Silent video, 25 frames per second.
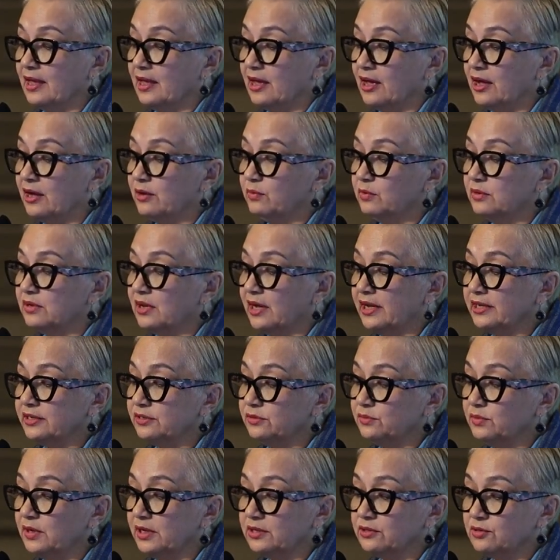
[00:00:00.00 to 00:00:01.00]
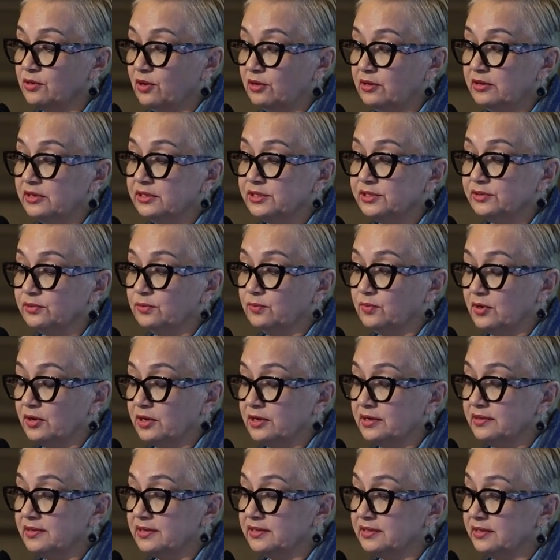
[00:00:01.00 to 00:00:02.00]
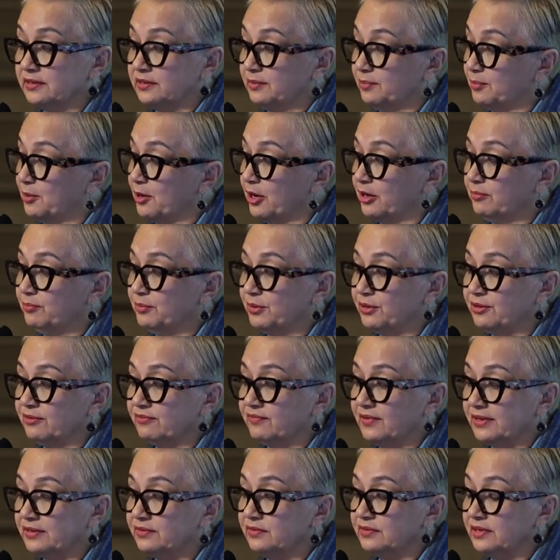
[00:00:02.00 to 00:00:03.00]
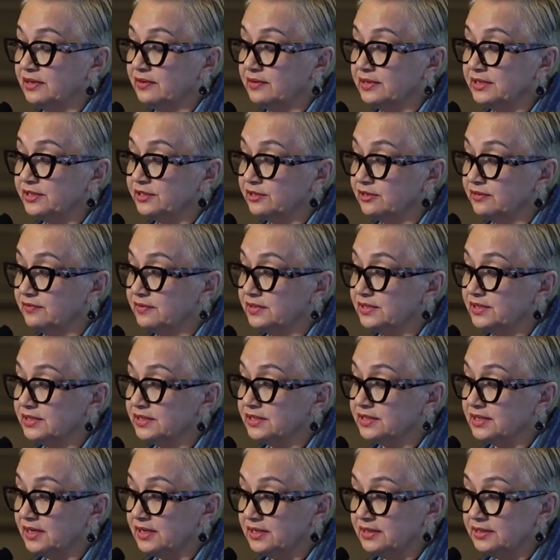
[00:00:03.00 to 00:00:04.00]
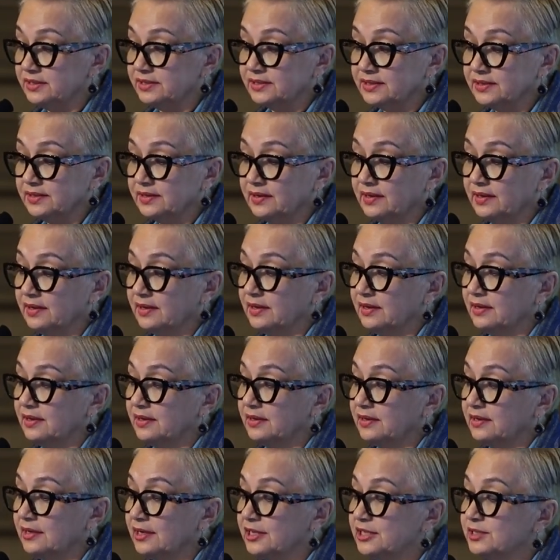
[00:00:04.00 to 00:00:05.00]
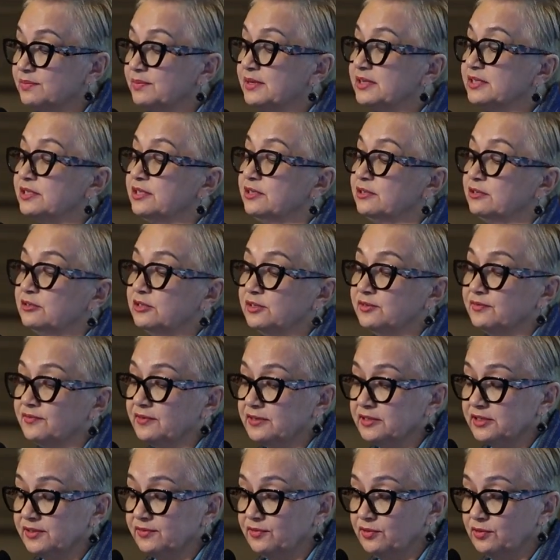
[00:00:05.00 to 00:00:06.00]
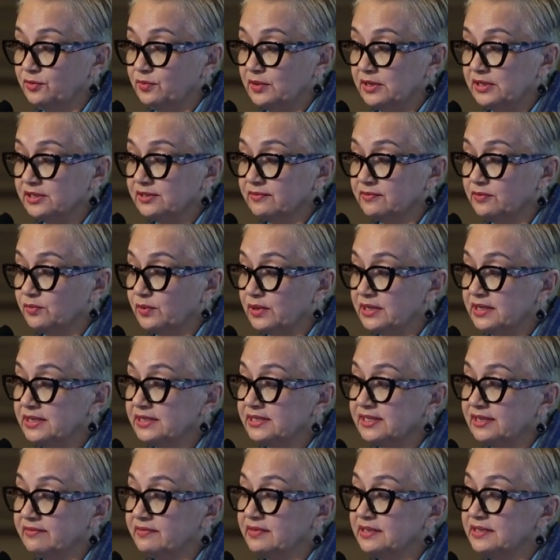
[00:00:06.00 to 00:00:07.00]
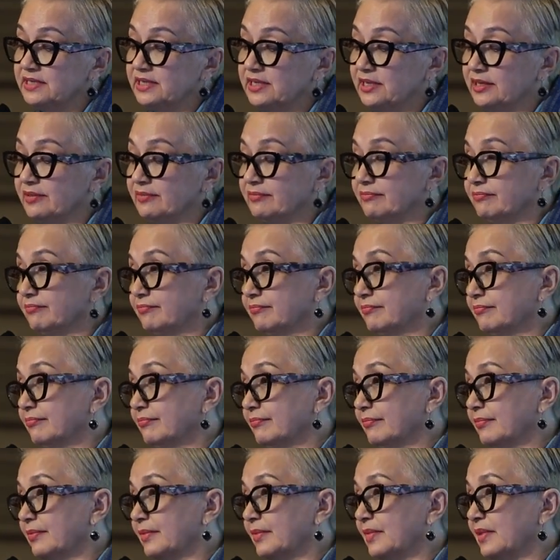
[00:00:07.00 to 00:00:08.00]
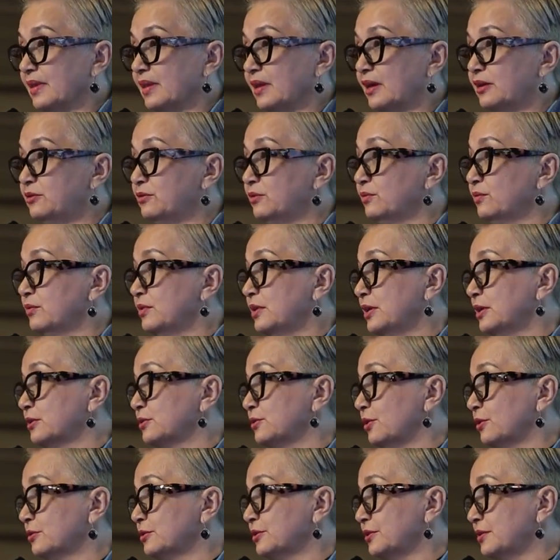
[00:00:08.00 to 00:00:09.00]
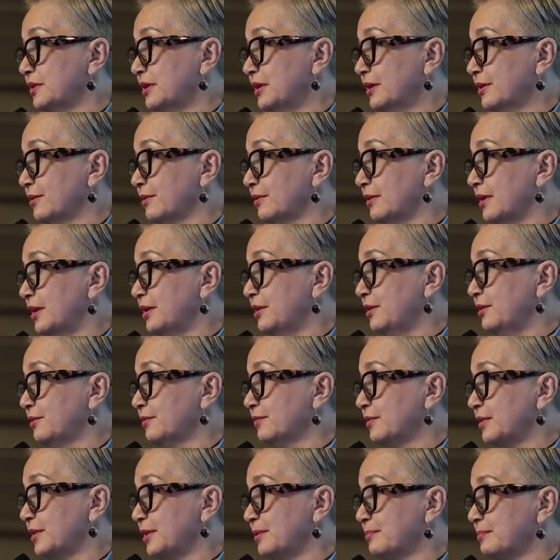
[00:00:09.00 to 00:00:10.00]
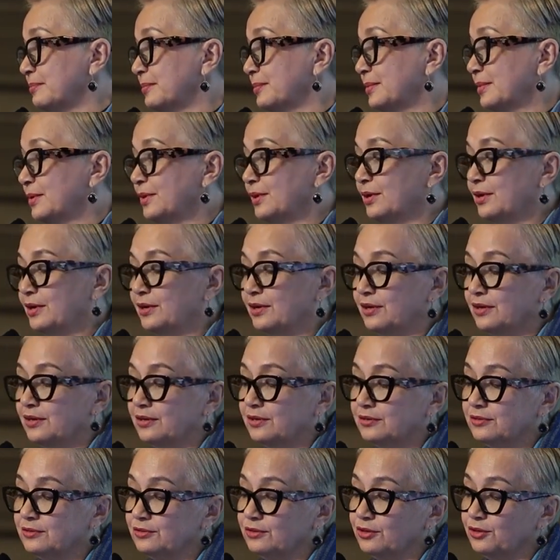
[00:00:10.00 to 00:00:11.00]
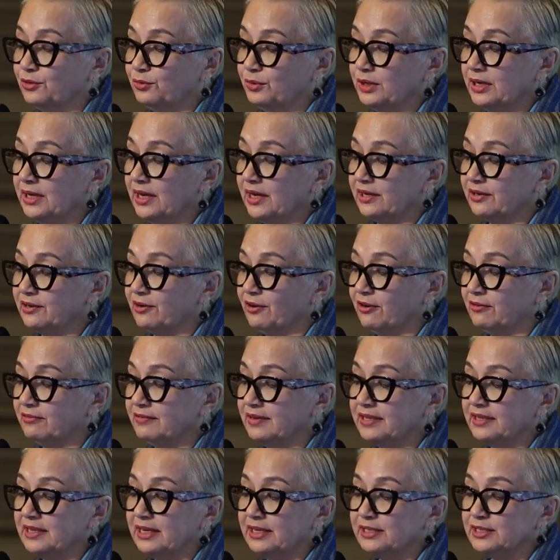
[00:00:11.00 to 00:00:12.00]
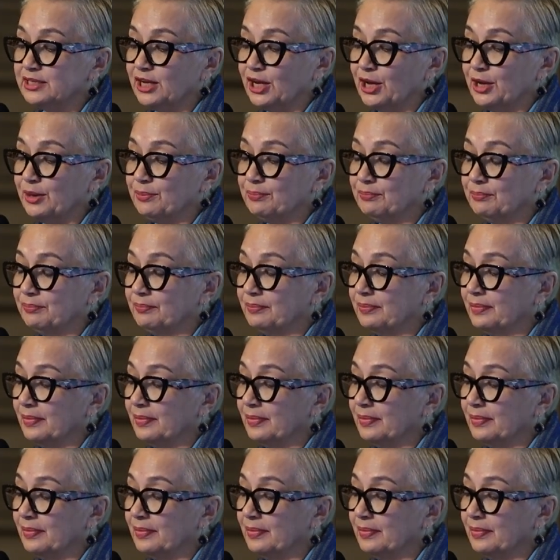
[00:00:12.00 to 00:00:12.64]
I would like to acknowledge the work that the Department of Veterinary Services does, especially those first few weeks of 2017. I don't think Dr. Nick or any of them took a weekend off at that time.